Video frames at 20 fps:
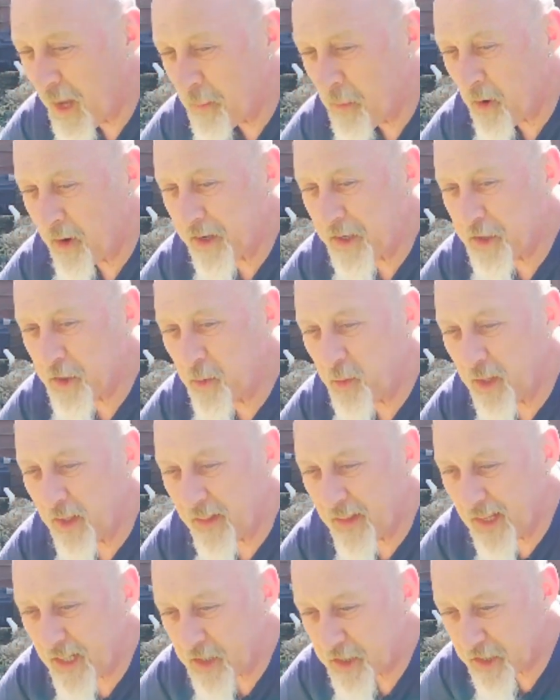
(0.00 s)
am I
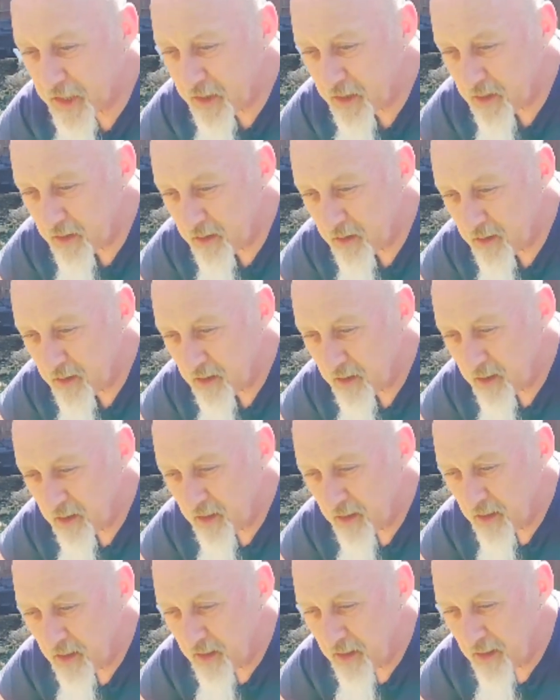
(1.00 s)
doing this,
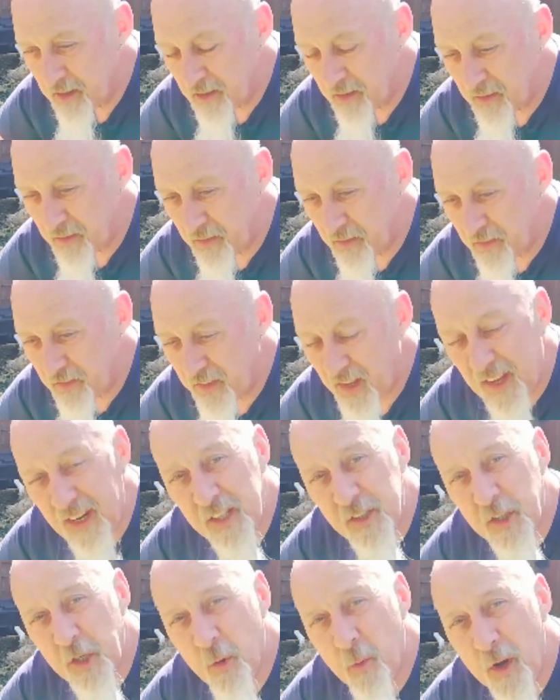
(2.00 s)
that
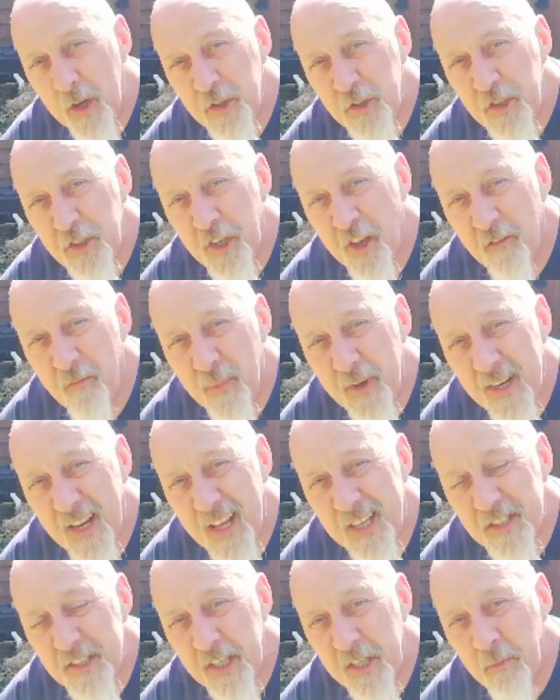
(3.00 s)
is a question I've been
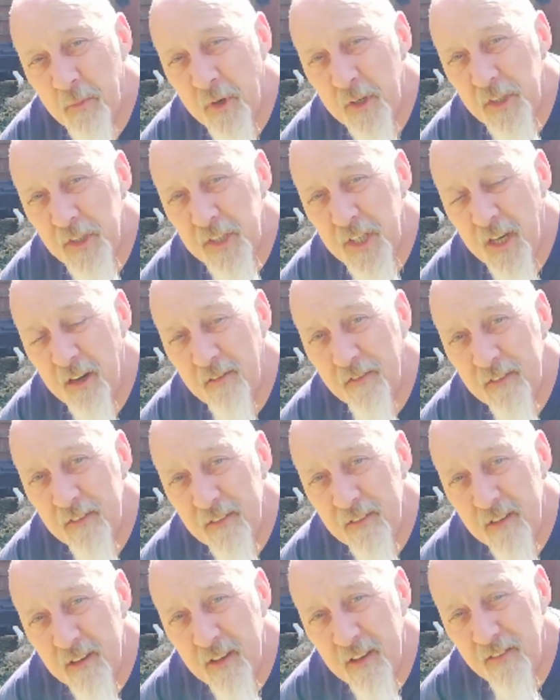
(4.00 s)
asking myself
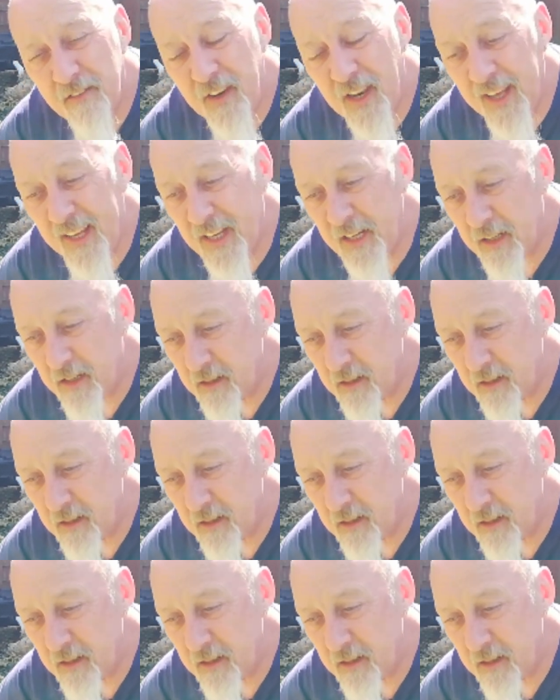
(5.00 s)
of late.